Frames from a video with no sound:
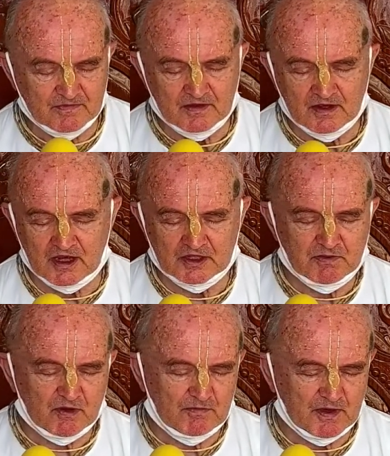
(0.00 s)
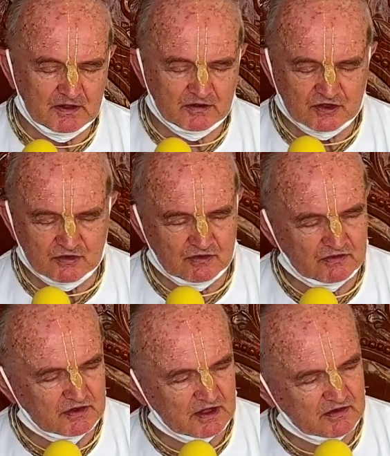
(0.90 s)
as Prabhupada used to use
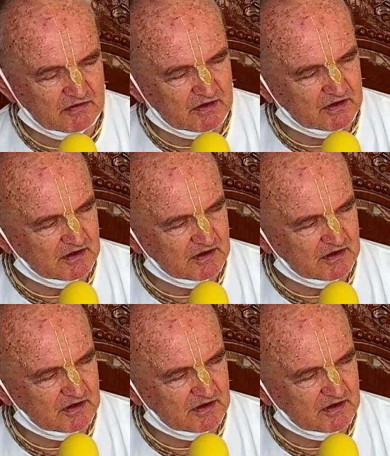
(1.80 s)
that word.